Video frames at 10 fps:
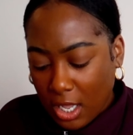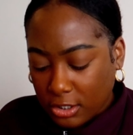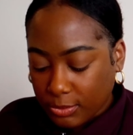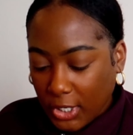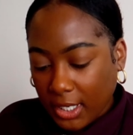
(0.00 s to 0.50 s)

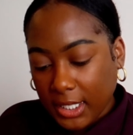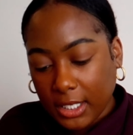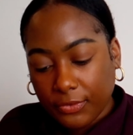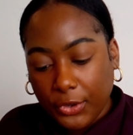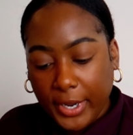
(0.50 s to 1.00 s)
So I'm trying to
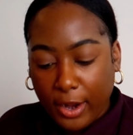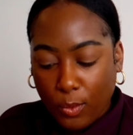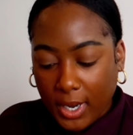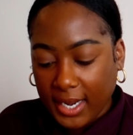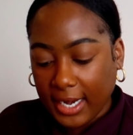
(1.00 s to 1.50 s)
think of, okay,
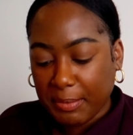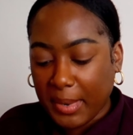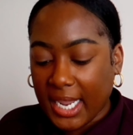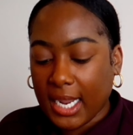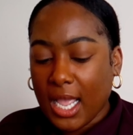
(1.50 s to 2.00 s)
what can I
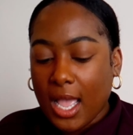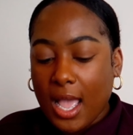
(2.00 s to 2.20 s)
make?